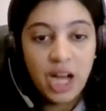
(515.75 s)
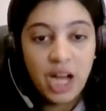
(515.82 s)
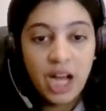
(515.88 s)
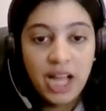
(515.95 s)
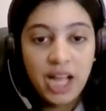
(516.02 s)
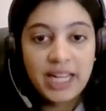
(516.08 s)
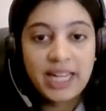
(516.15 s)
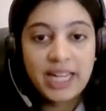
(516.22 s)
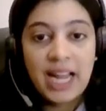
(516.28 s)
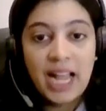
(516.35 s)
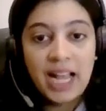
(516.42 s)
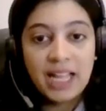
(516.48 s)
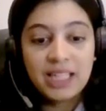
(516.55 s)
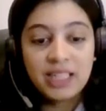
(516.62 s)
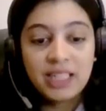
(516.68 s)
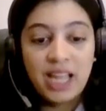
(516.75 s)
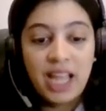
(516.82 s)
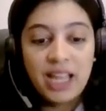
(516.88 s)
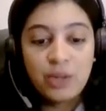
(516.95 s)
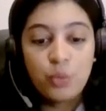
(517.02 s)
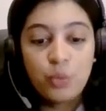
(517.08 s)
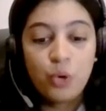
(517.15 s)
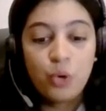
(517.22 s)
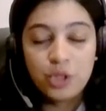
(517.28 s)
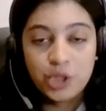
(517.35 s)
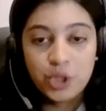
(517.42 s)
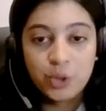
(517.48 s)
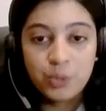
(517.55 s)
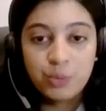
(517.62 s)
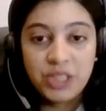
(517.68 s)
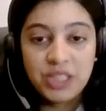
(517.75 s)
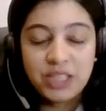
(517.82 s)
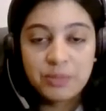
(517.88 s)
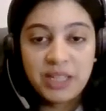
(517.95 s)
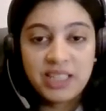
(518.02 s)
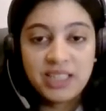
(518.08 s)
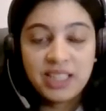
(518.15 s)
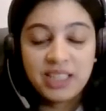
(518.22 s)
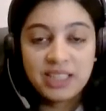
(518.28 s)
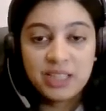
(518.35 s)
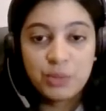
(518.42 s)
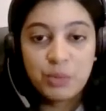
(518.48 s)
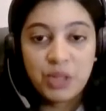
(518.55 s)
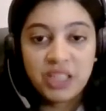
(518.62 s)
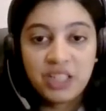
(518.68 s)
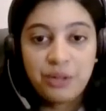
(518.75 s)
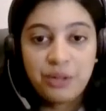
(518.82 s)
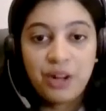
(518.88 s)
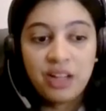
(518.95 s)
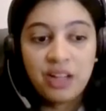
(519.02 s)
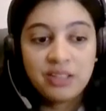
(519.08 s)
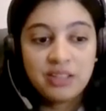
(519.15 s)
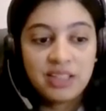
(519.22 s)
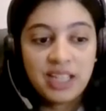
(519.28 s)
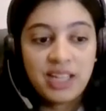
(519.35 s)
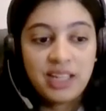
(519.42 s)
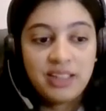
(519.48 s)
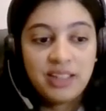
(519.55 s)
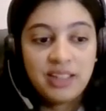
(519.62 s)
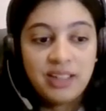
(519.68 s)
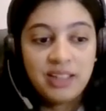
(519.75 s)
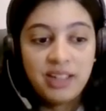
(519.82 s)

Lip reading: I can and want to be spending this money rather than